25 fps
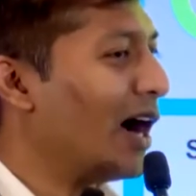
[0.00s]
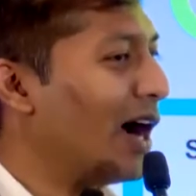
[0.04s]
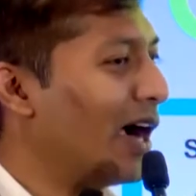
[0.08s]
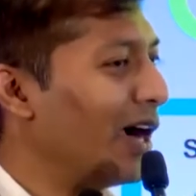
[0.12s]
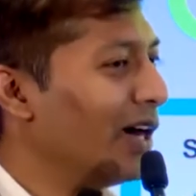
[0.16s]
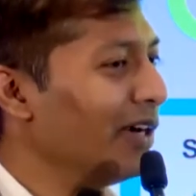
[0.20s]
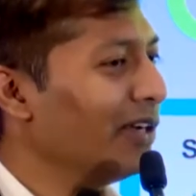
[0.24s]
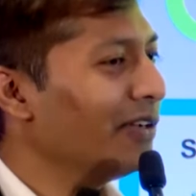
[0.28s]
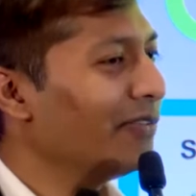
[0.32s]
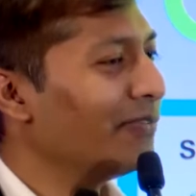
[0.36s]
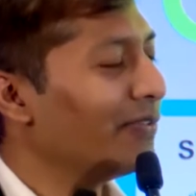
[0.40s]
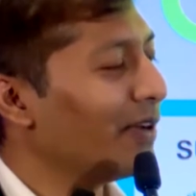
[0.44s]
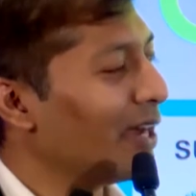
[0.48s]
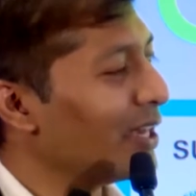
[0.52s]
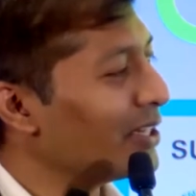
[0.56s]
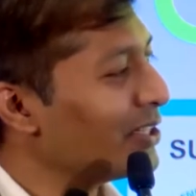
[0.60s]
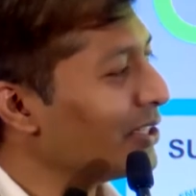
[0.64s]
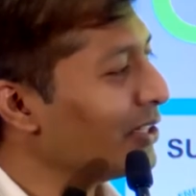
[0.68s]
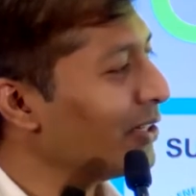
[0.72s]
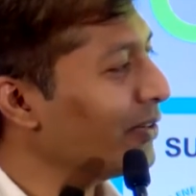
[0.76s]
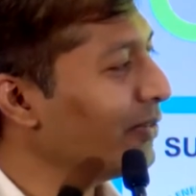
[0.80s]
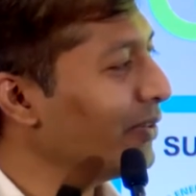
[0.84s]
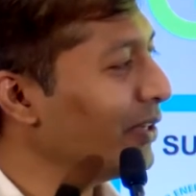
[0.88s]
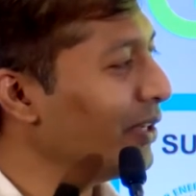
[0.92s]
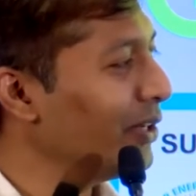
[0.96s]
And the
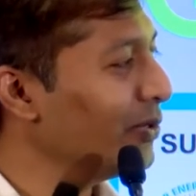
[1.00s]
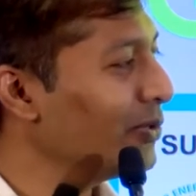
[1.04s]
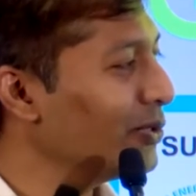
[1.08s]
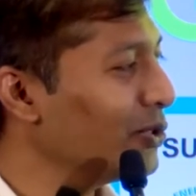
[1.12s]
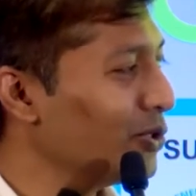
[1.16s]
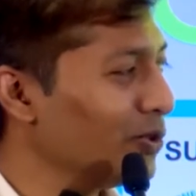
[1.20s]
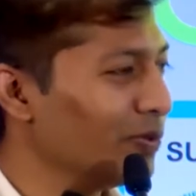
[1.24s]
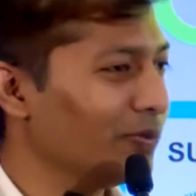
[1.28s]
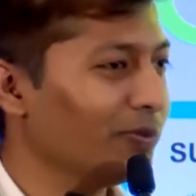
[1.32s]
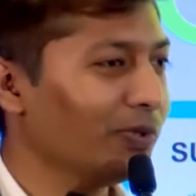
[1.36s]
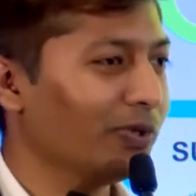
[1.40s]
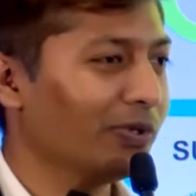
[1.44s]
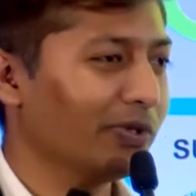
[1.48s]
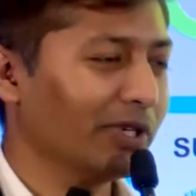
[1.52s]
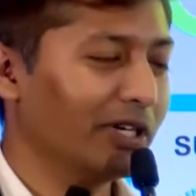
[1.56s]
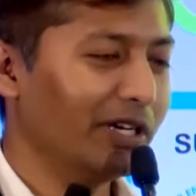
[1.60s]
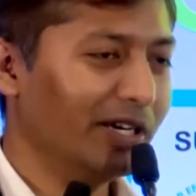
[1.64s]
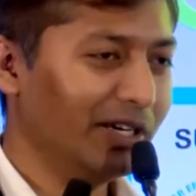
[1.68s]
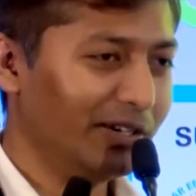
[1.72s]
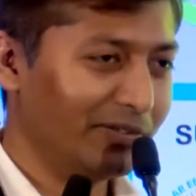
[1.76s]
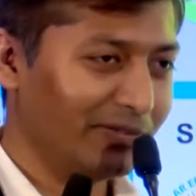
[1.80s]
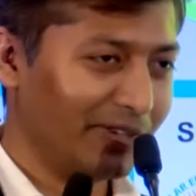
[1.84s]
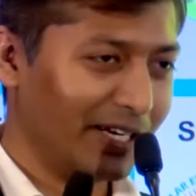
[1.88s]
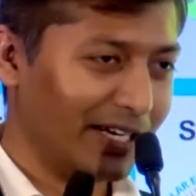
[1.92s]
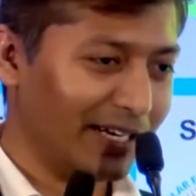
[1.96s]
faster we used to blow
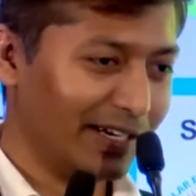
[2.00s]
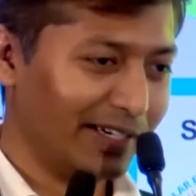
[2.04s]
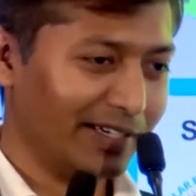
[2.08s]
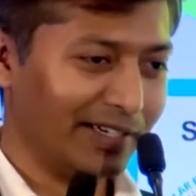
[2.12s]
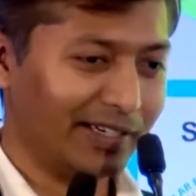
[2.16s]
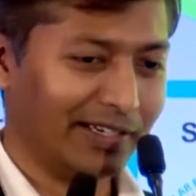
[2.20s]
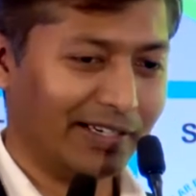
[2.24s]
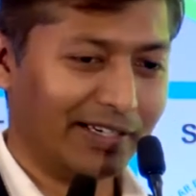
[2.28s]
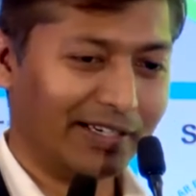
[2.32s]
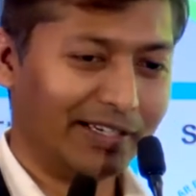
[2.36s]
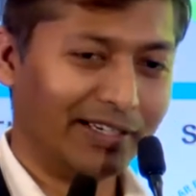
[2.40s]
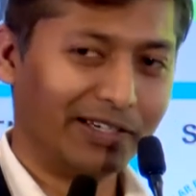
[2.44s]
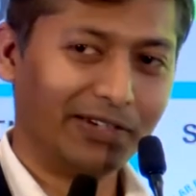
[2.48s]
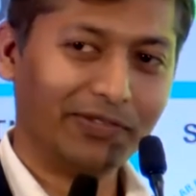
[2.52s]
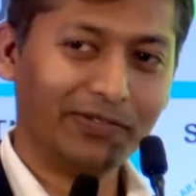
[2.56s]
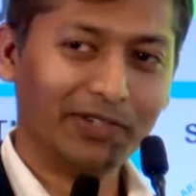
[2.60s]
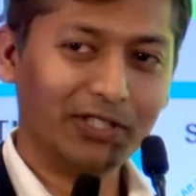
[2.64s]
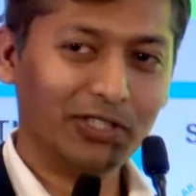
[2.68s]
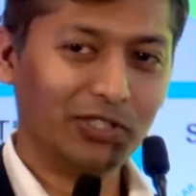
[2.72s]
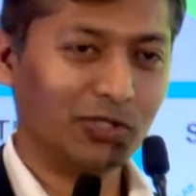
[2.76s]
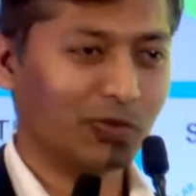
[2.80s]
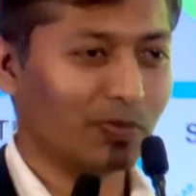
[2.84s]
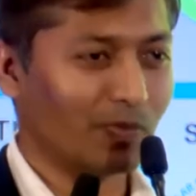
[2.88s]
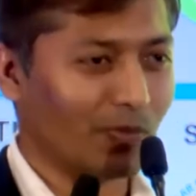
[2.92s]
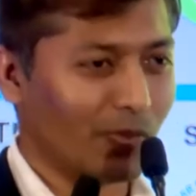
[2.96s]
it, we had connected
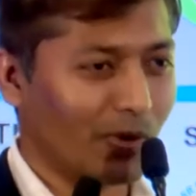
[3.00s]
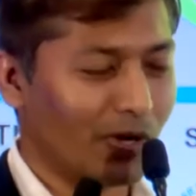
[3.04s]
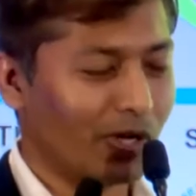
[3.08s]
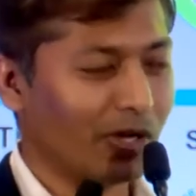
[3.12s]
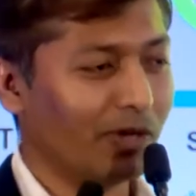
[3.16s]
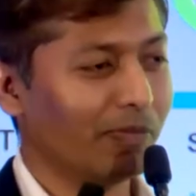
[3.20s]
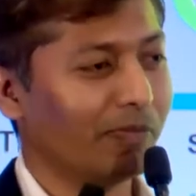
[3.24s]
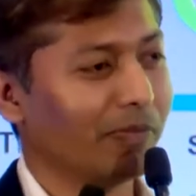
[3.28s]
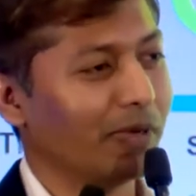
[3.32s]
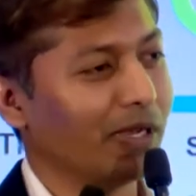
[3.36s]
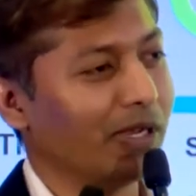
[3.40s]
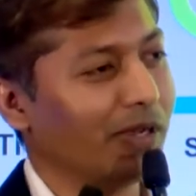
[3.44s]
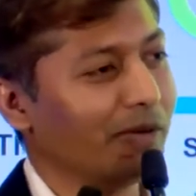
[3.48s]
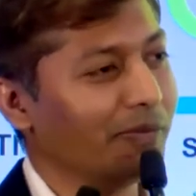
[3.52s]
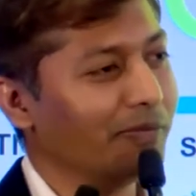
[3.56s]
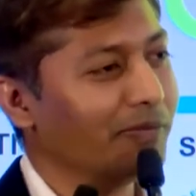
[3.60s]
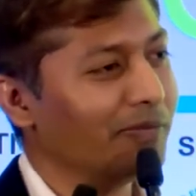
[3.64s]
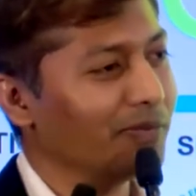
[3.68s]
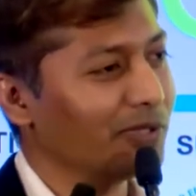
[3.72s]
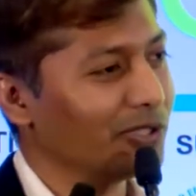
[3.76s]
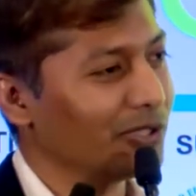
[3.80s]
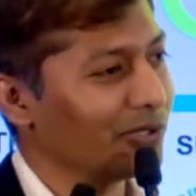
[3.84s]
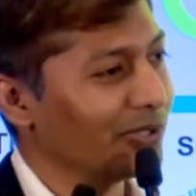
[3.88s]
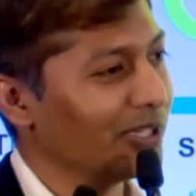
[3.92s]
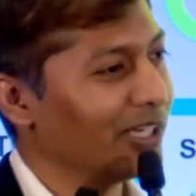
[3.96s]
one small bulb
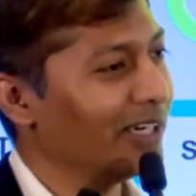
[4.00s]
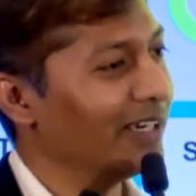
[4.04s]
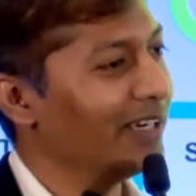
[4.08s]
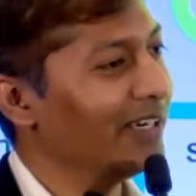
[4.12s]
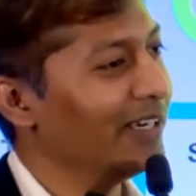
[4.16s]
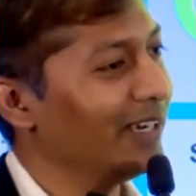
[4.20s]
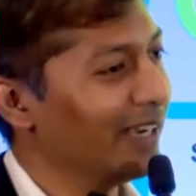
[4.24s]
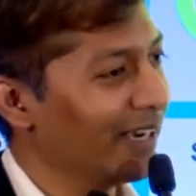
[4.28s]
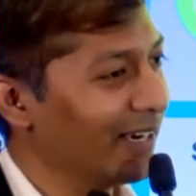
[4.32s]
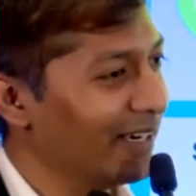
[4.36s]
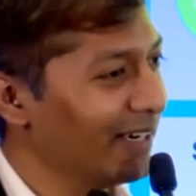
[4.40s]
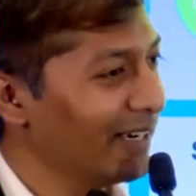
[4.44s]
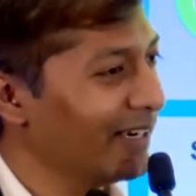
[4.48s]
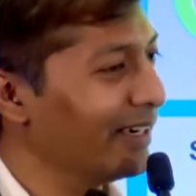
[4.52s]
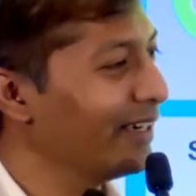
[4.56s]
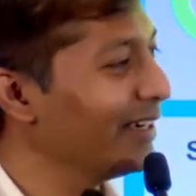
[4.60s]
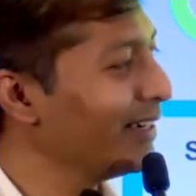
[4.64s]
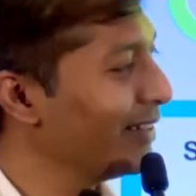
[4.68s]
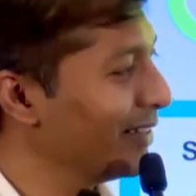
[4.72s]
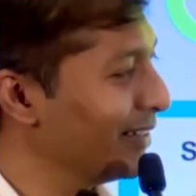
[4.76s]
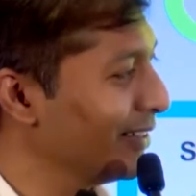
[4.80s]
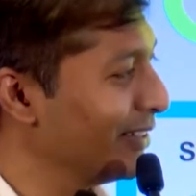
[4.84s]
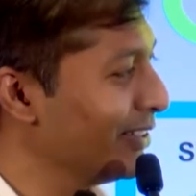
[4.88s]
so that it can get,